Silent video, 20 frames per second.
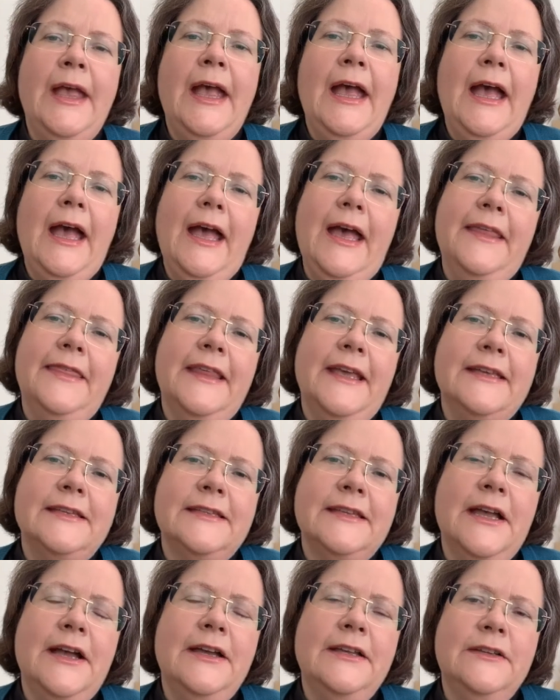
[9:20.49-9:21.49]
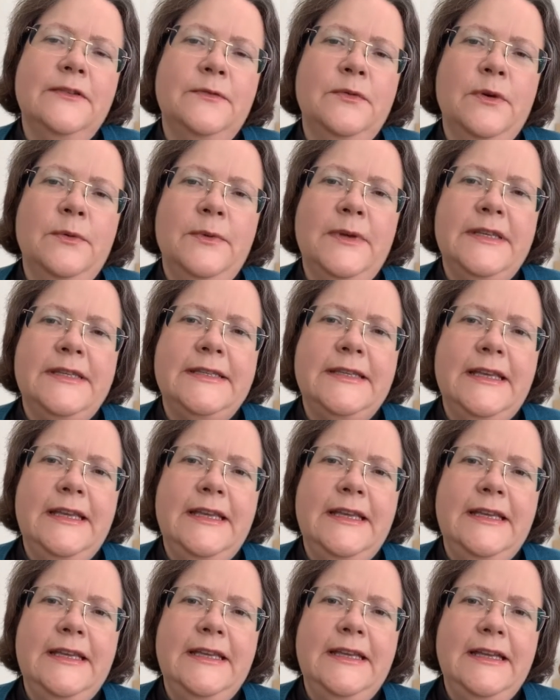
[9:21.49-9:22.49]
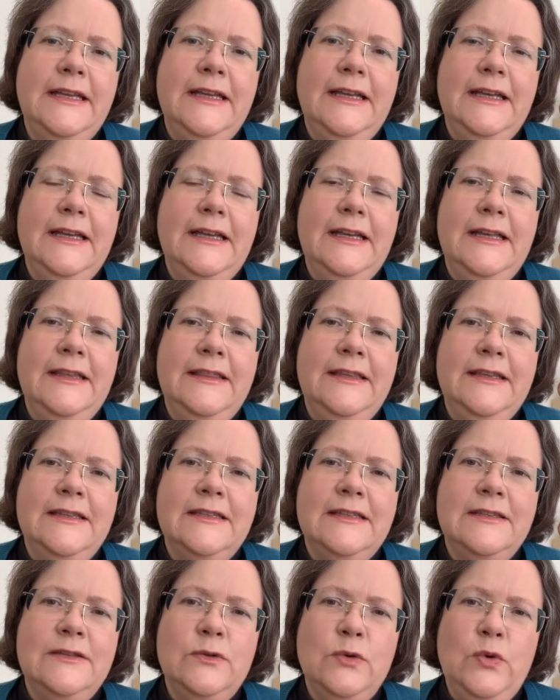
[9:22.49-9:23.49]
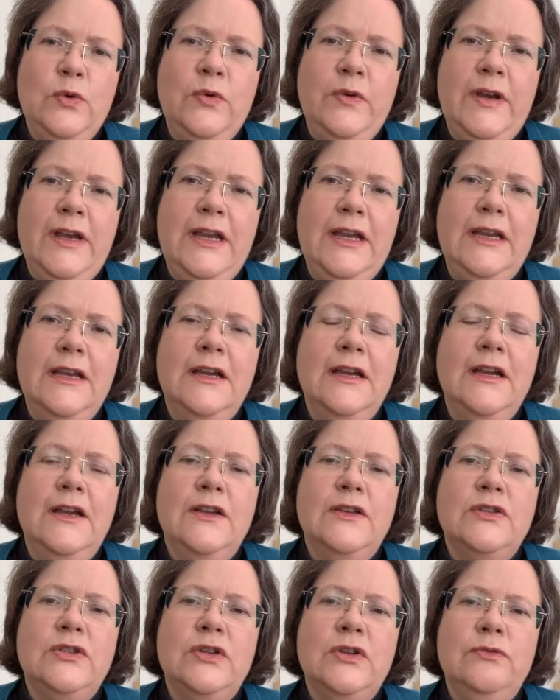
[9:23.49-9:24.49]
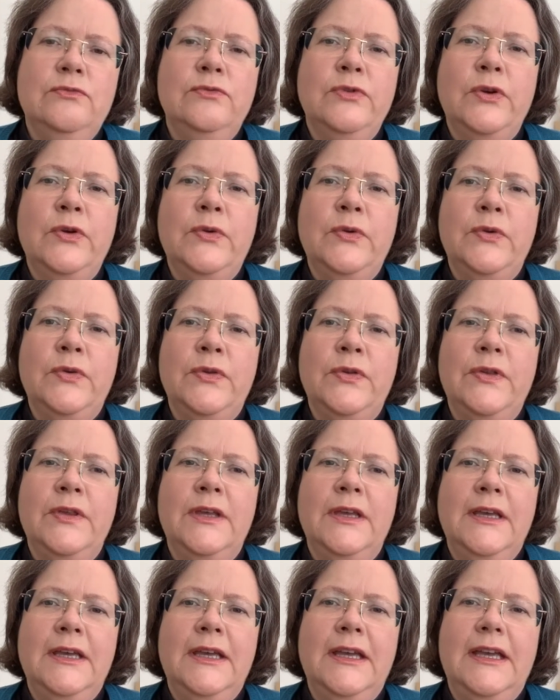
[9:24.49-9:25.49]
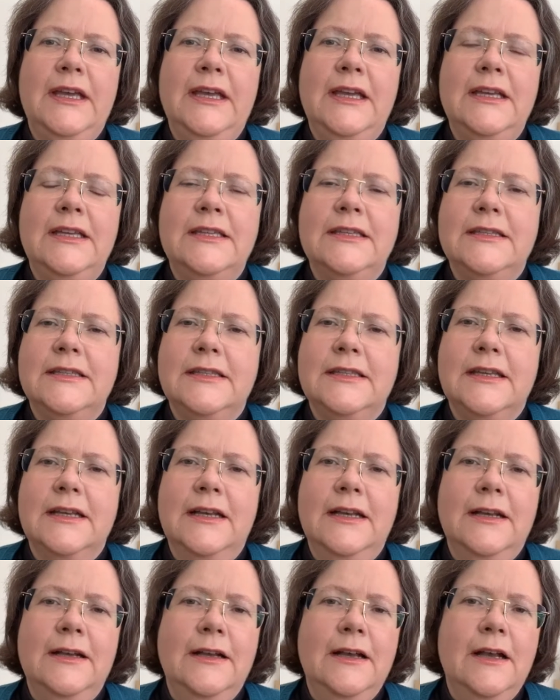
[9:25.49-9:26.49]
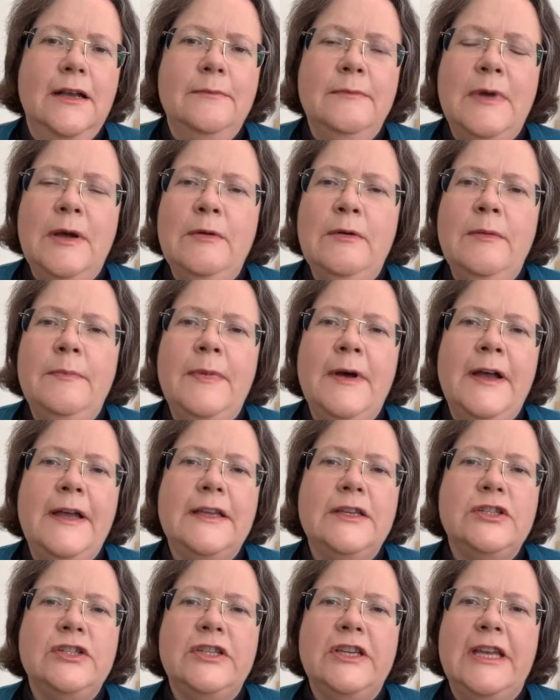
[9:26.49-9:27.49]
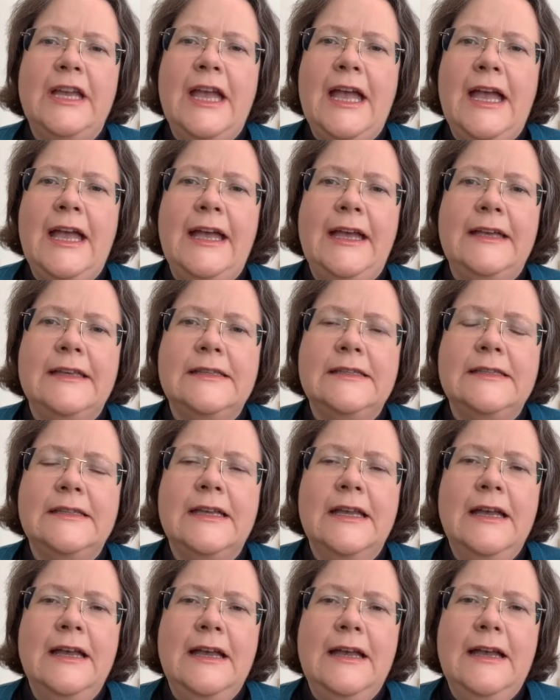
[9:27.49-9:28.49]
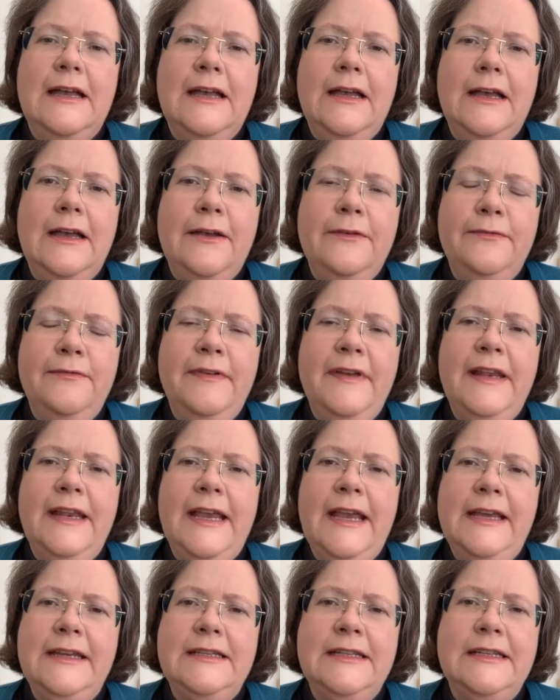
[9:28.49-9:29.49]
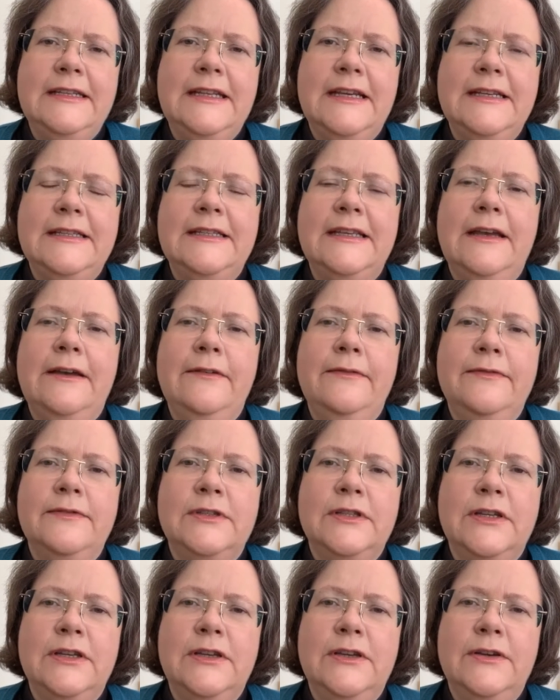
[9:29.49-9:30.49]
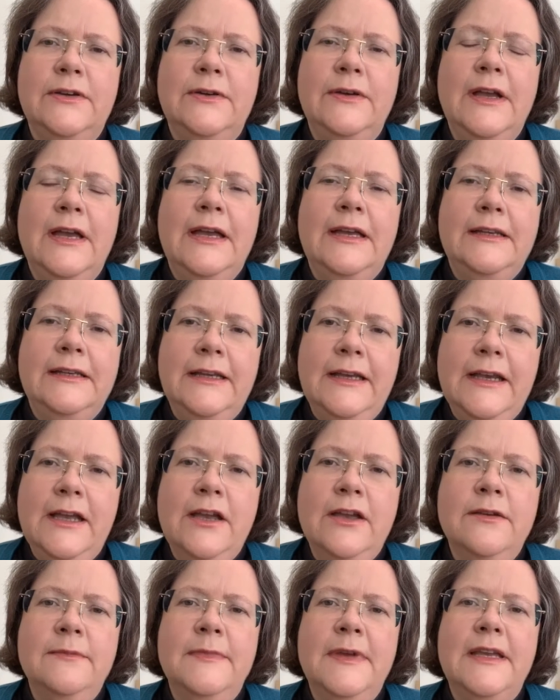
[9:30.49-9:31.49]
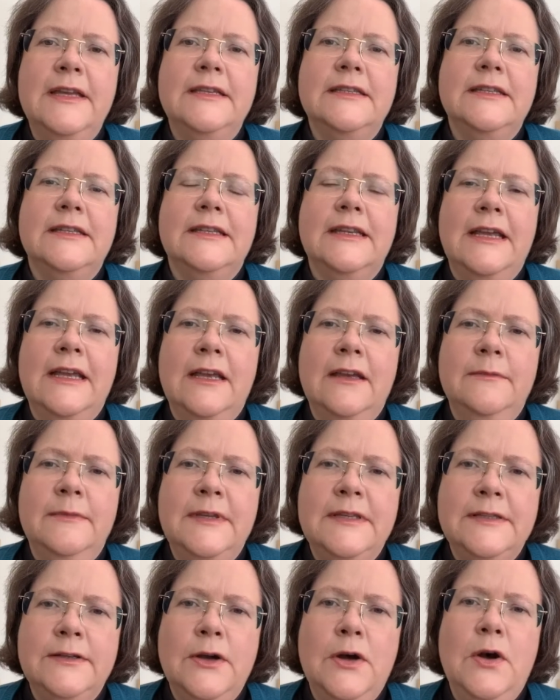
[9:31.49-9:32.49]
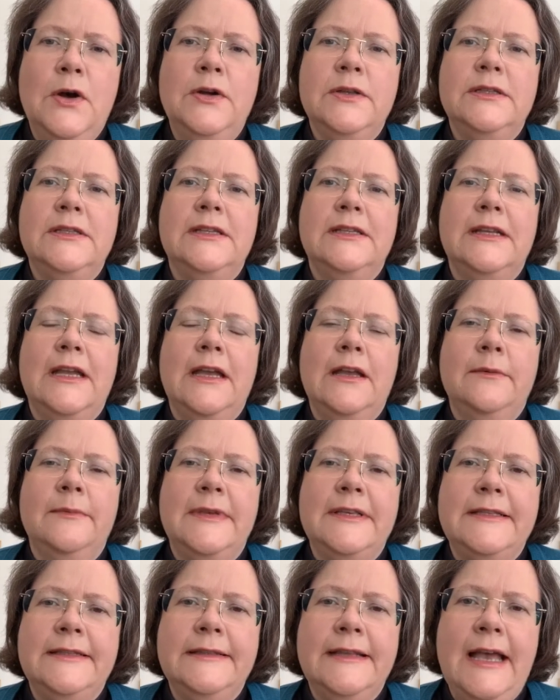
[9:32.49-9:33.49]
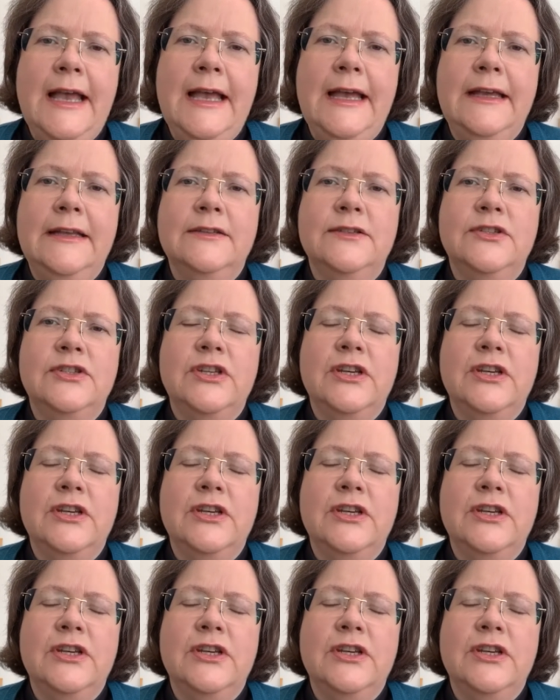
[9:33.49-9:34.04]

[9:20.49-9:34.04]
And that's kind of what we see in this story. So Ruth is a Moabite. She has affiliated herself to Naomi, to Naomi's God, to Naomi's land.